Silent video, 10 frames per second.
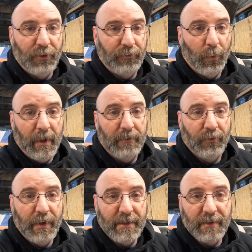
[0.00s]
So for
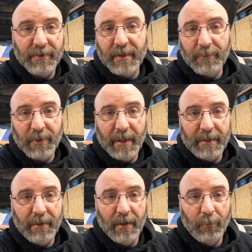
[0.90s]
whatever reason, it seems
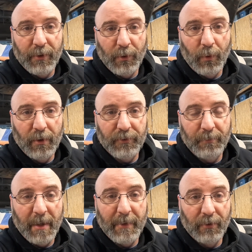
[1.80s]
like when the
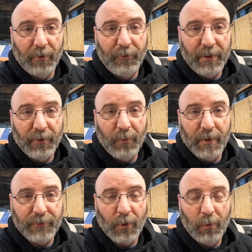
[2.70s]
oil's maybe a little thicker
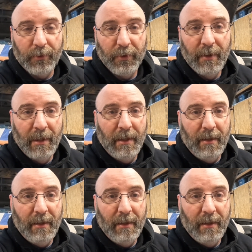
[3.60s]
when it's colder,